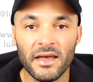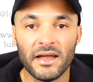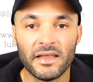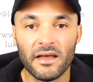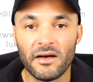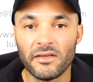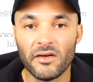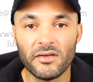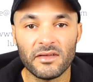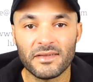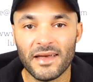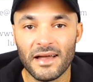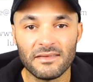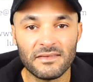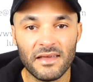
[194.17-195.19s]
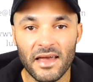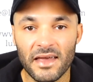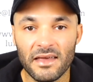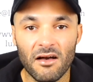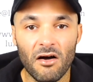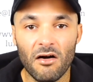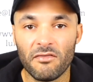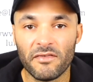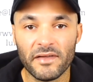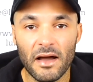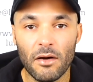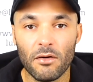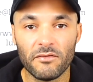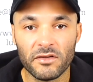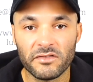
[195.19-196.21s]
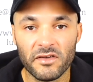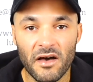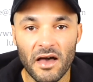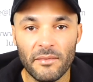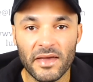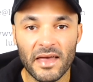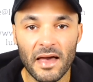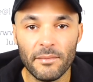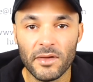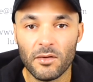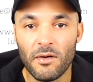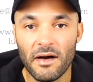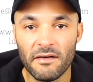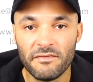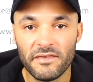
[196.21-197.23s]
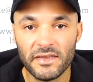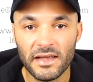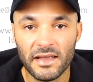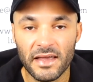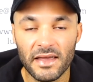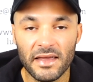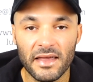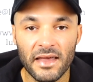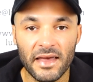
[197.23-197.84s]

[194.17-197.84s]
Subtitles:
Now, I know this can take half an hour of your time, it can be quite fiddly,